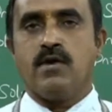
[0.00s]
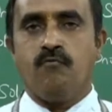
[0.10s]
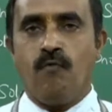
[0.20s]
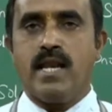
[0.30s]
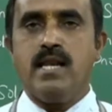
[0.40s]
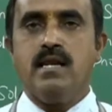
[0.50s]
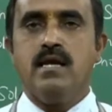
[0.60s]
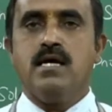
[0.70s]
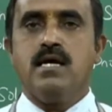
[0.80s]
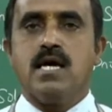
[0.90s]
If one
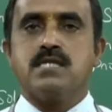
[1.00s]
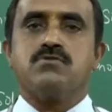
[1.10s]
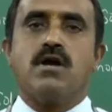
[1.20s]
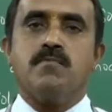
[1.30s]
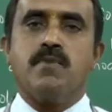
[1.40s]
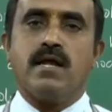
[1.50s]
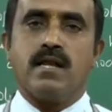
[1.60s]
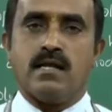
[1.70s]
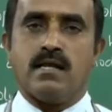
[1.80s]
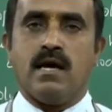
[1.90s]
is soluble in
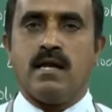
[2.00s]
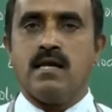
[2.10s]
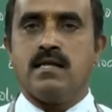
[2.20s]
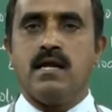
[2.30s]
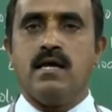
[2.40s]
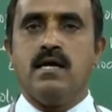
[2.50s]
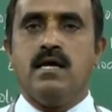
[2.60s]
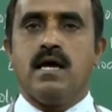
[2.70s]
another,